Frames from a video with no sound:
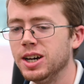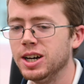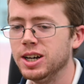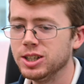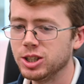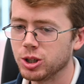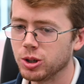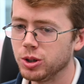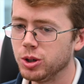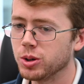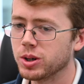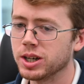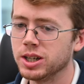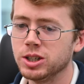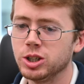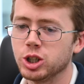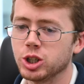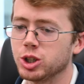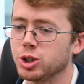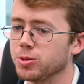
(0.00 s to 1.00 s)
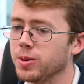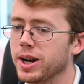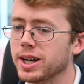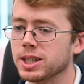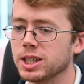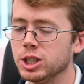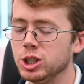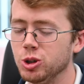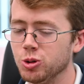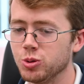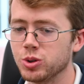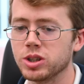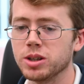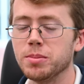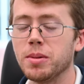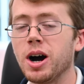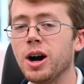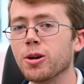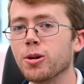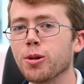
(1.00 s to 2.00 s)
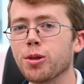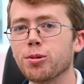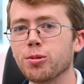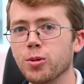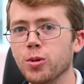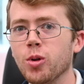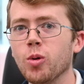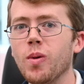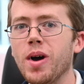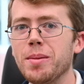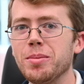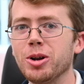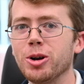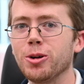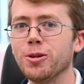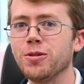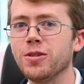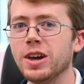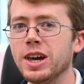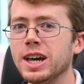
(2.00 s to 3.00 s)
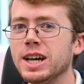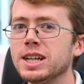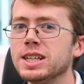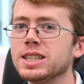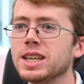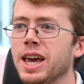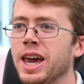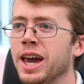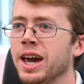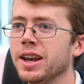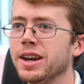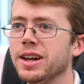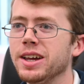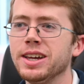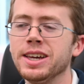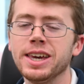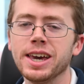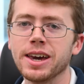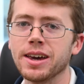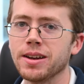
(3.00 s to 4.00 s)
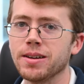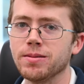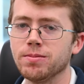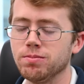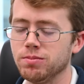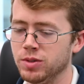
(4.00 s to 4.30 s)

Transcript: So you can just directly use the model through the web interface and get